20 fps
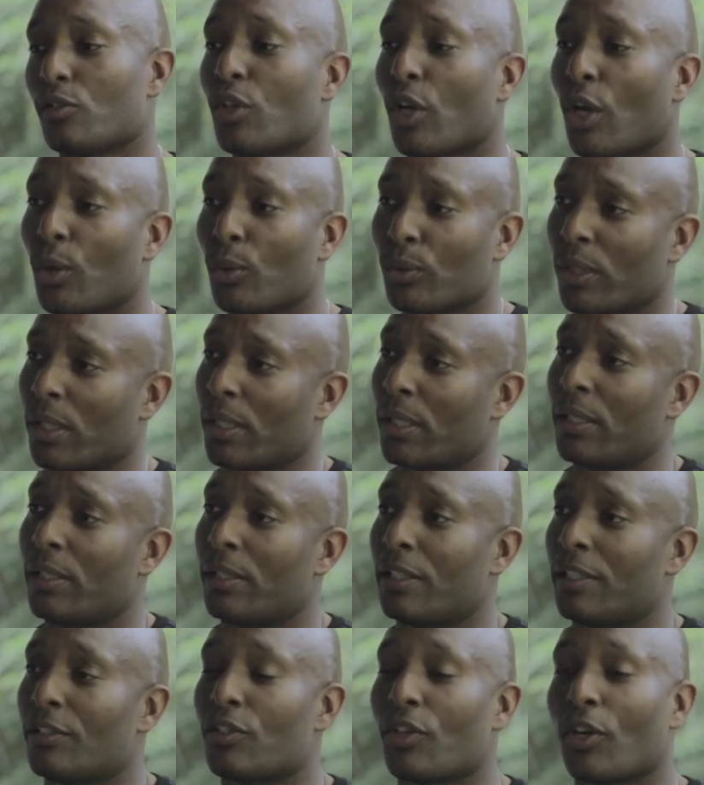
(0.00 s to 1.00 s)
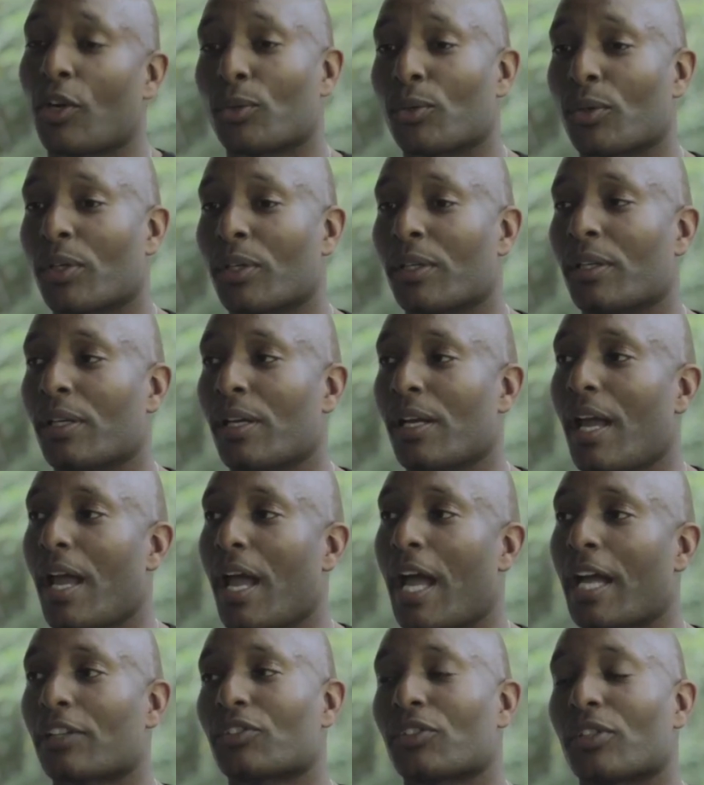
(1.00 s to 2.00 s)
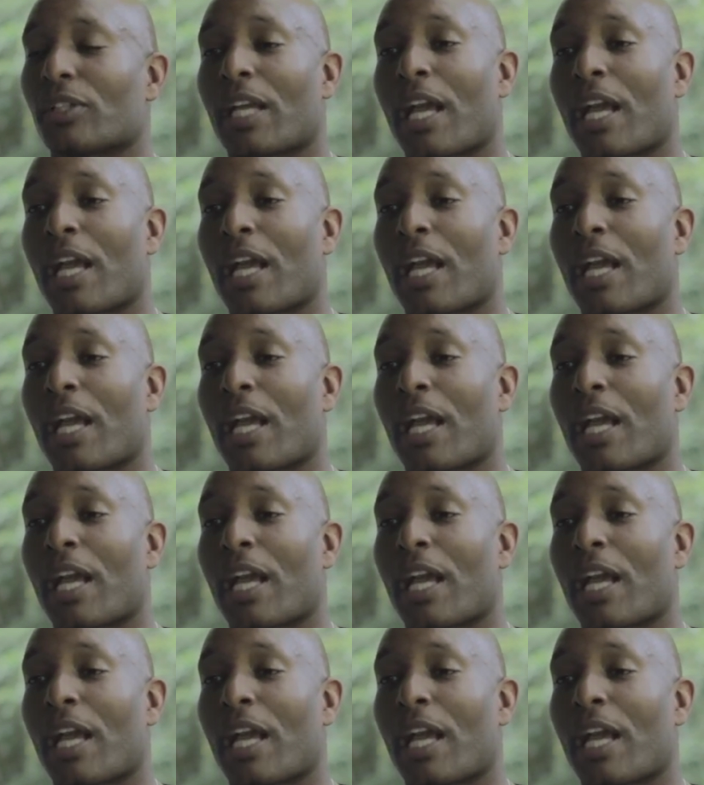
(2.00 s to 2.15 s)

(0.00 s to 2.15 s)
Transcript: Tona, and then Tona actually